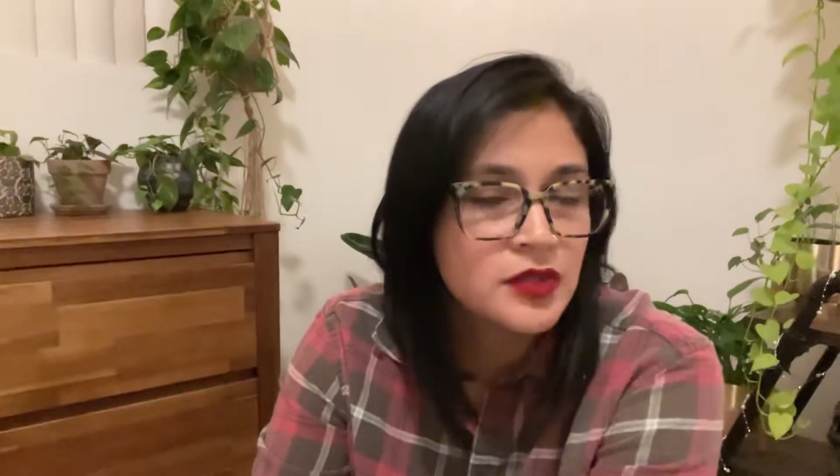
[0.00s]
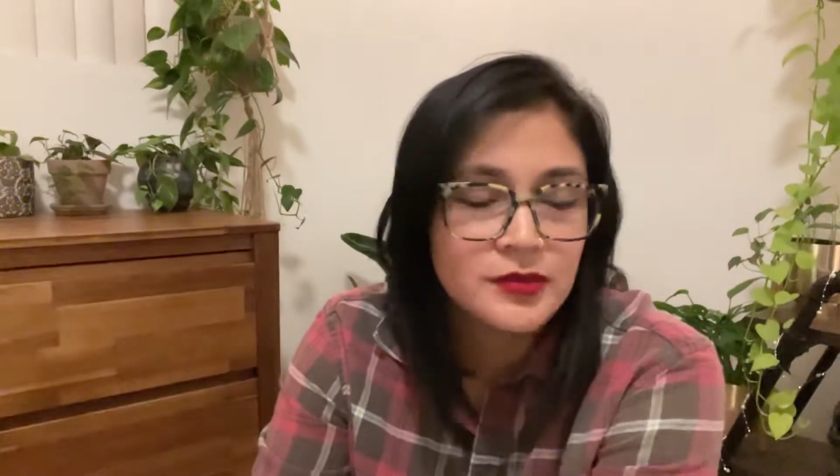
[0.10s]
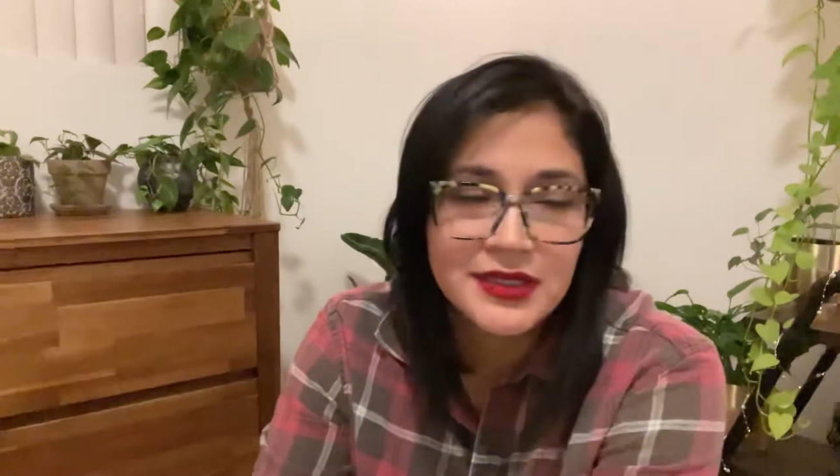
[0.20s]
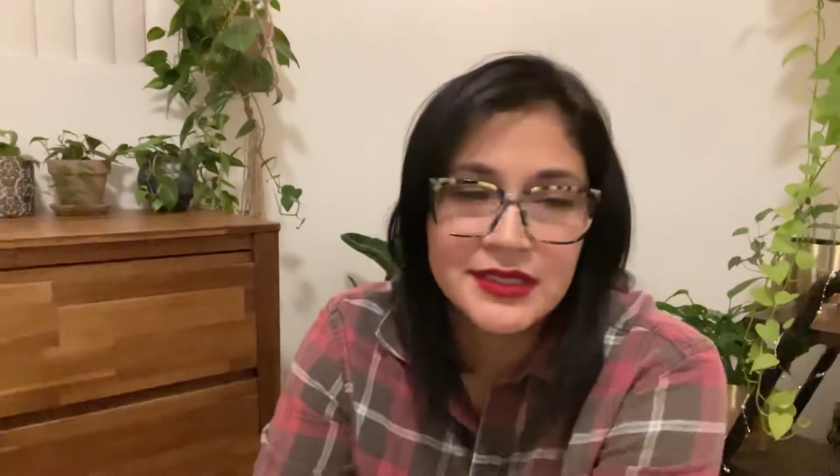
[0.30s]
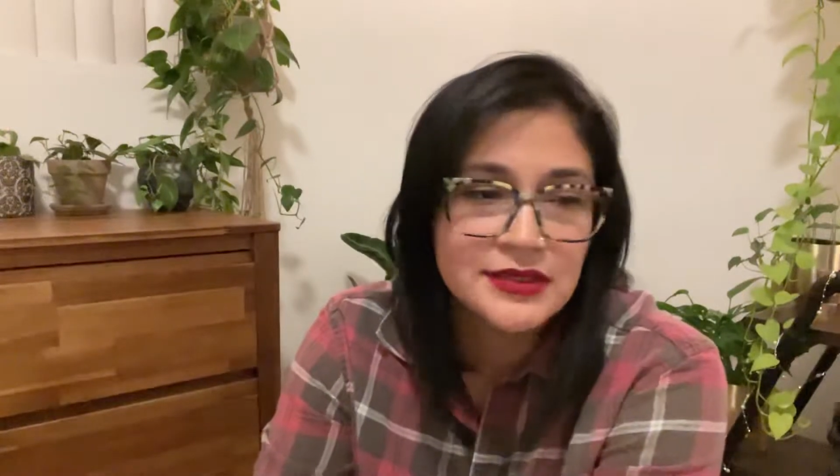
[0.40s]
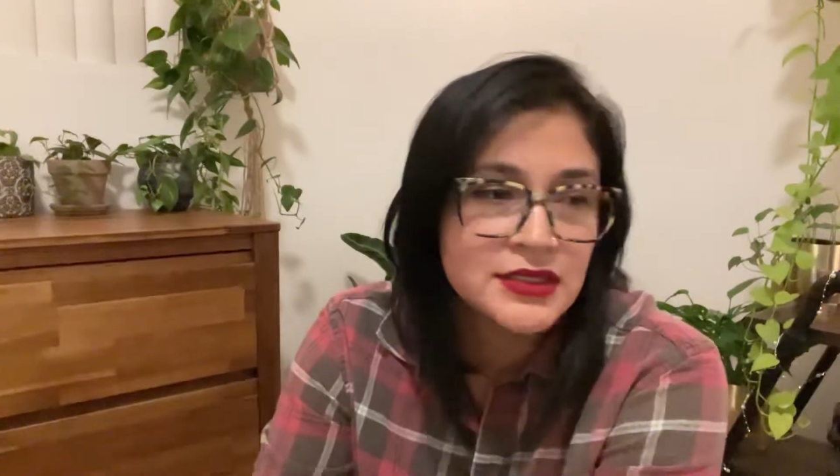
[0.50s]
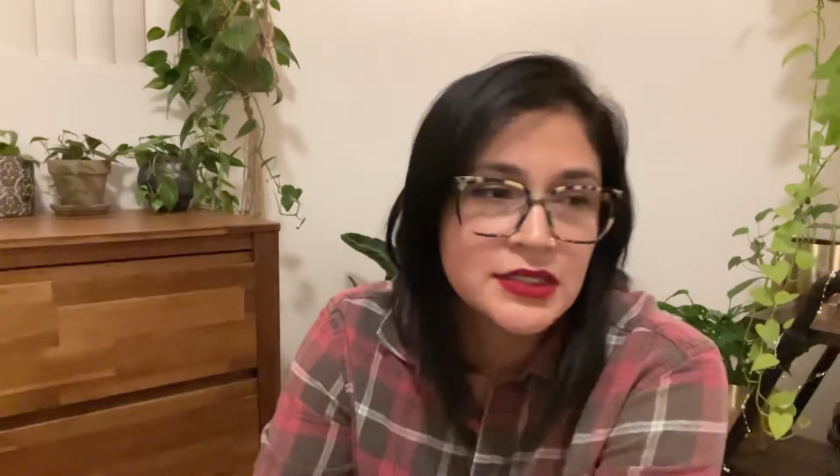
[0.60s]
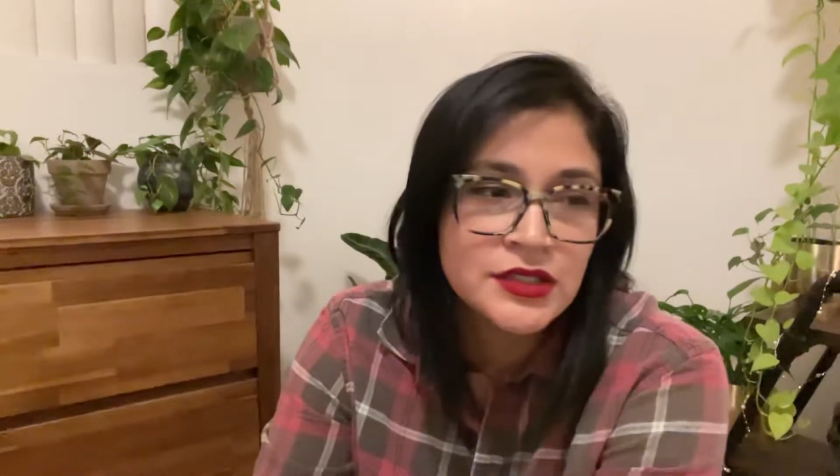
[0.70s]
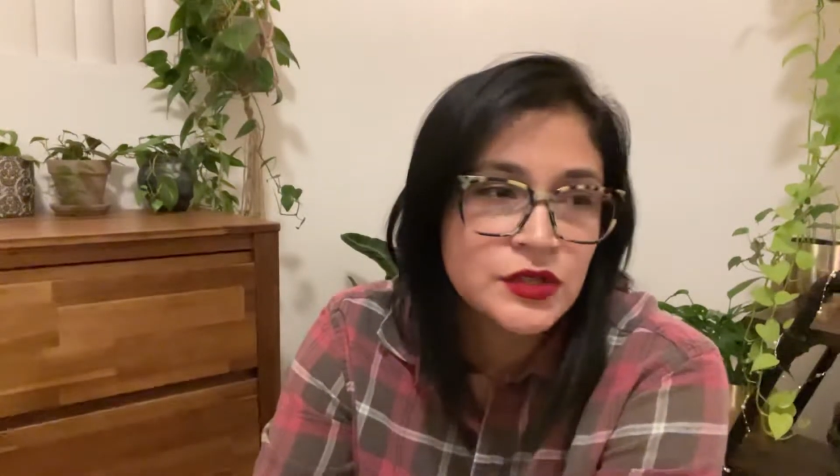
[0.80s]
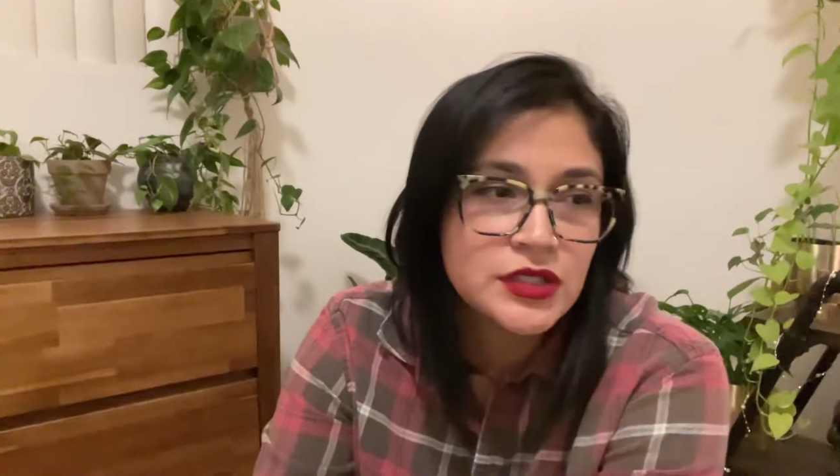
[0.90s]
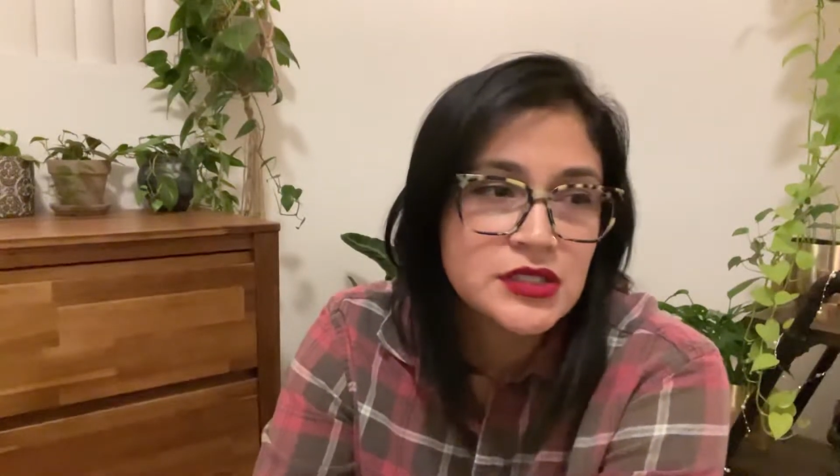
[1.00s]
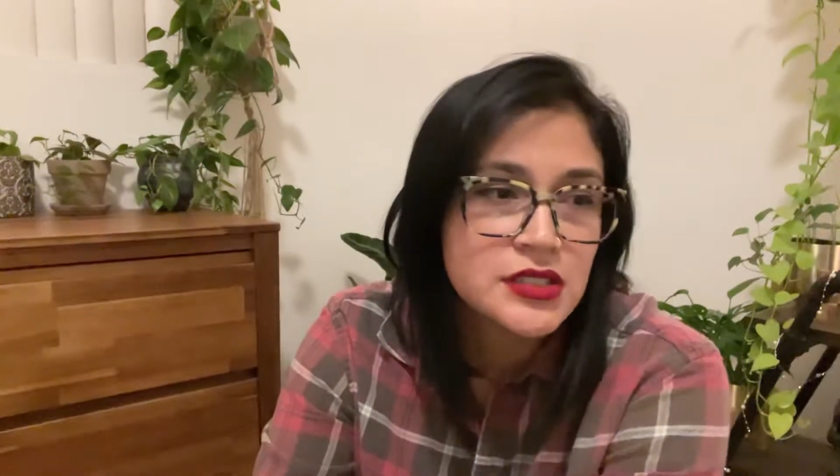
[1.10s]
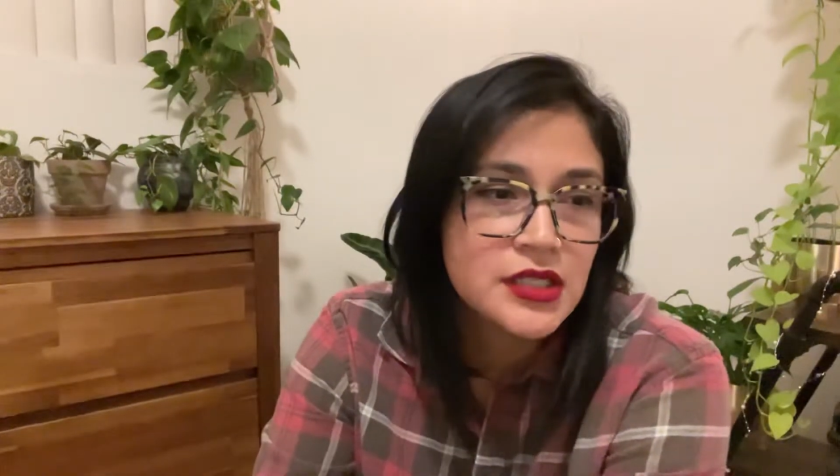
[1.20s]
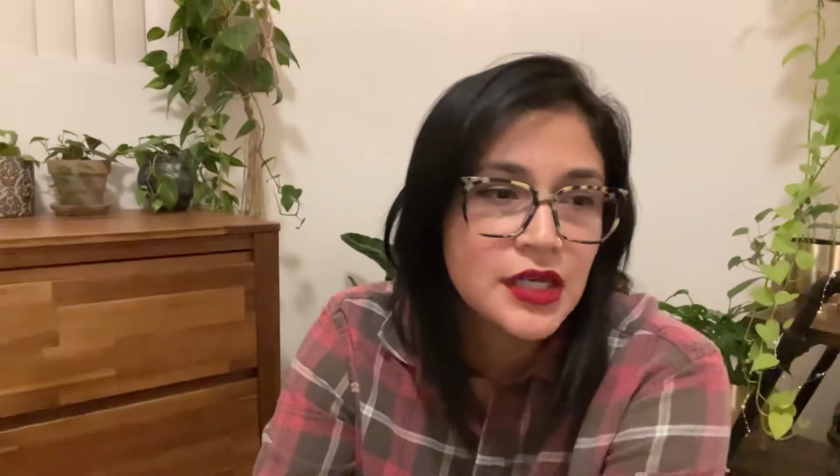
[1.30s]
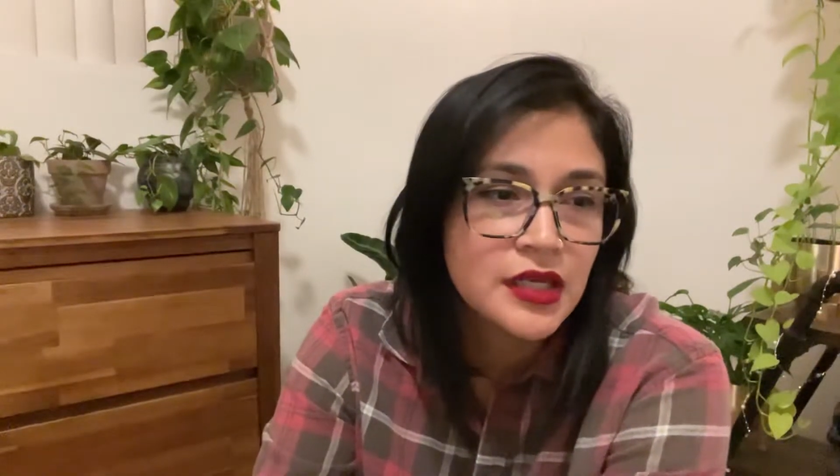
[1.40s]
I'm like, "No, not
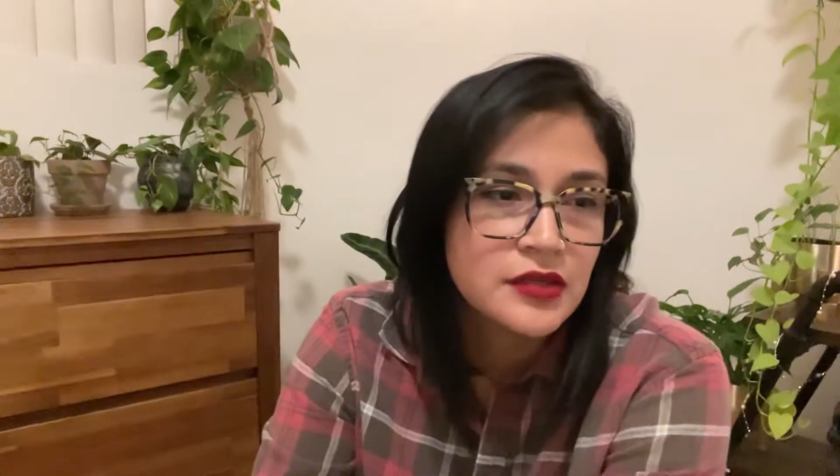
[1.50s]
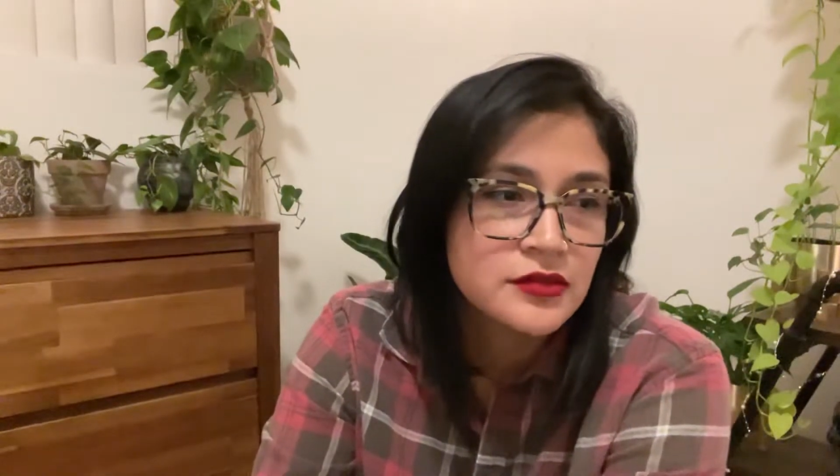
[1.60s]
today."